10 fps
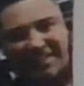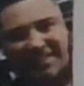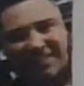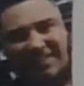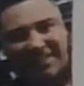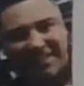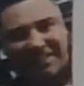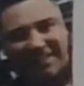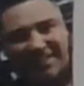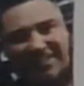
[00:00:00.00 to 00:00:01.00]

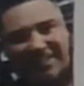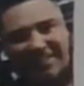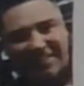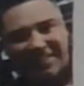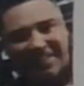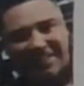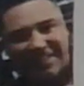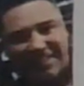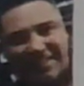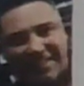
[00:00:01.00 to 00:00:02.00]

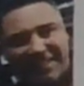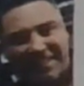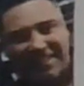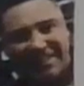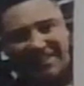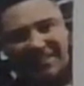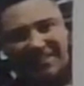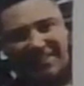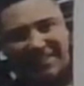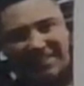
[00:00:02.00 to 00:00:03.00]

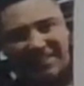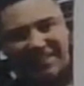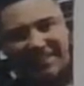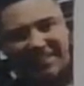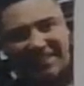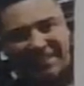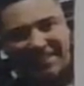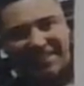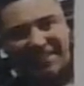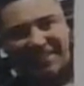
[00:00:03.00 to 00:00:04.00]

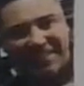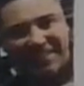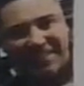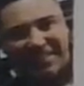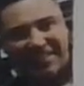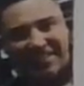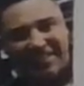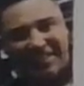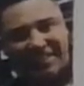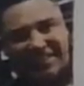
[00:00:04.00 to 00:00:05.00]

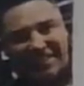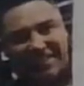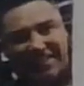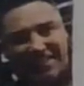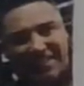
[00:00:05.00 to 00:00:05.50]
No words are spoken by the person on screen.